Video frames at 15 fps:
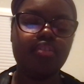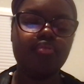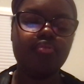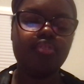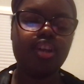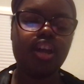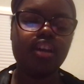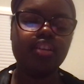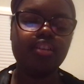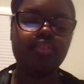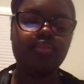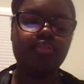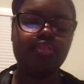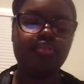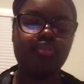
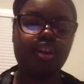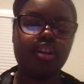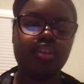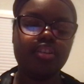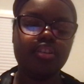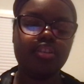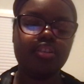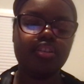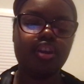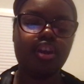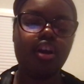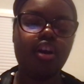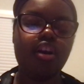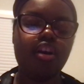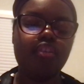reactive aggression,
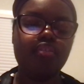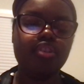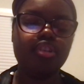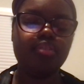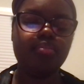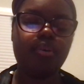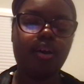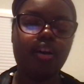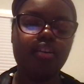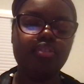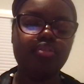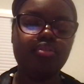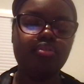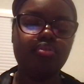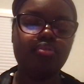a
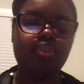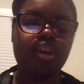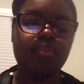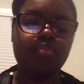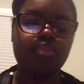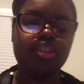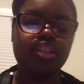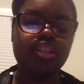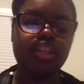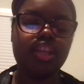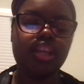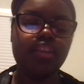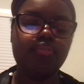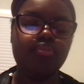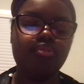response to a
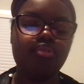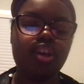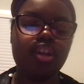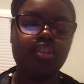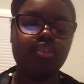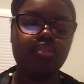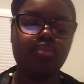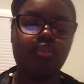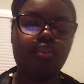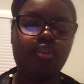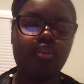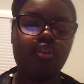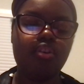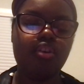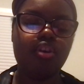perceived threat
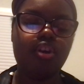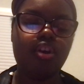or